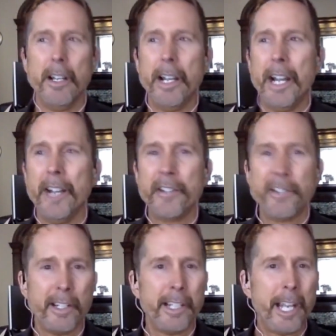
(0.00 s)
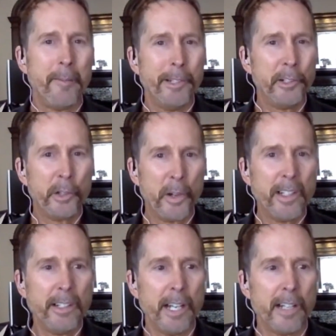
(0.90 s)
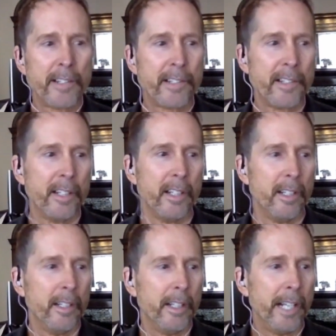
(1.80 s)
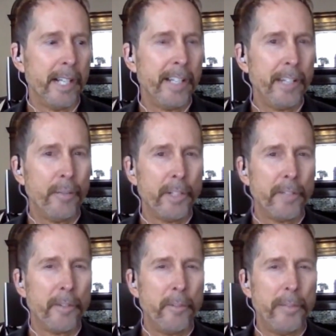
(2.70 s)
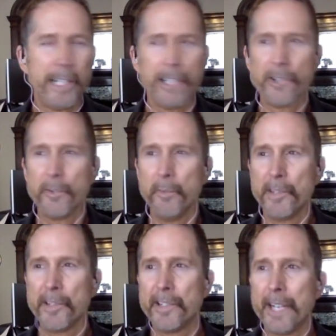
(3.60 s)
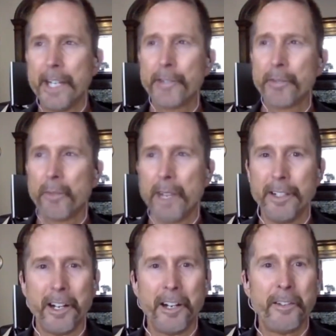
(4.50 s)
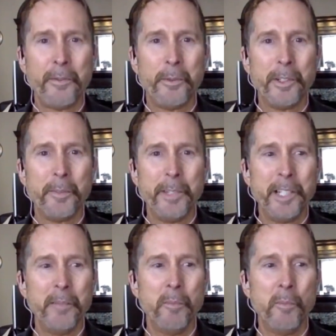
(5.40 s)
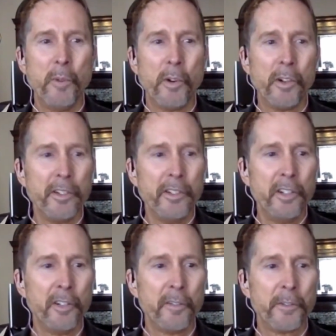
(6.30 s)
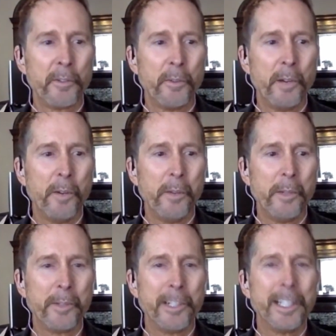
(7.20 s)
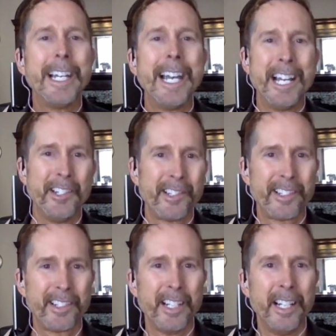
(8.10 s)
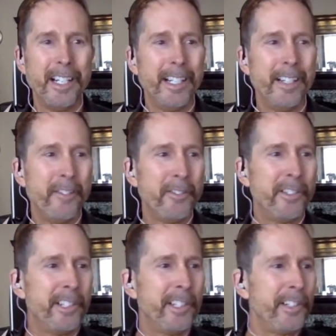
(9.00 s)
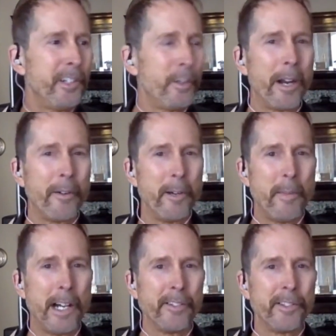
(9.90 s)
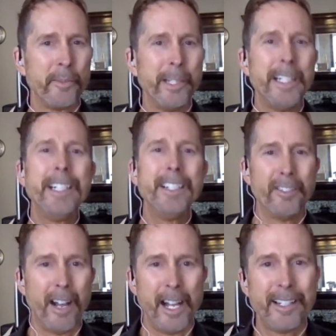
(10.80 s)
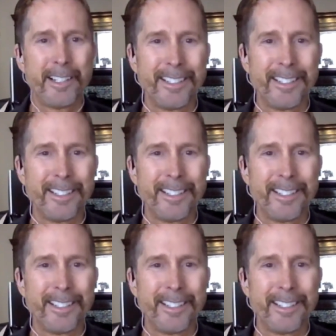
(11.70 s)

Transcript: And so they came and joined us. And I think one of our biggest mistakes right off was being more known for what we were against in the traditional YWAM models that we didn't like,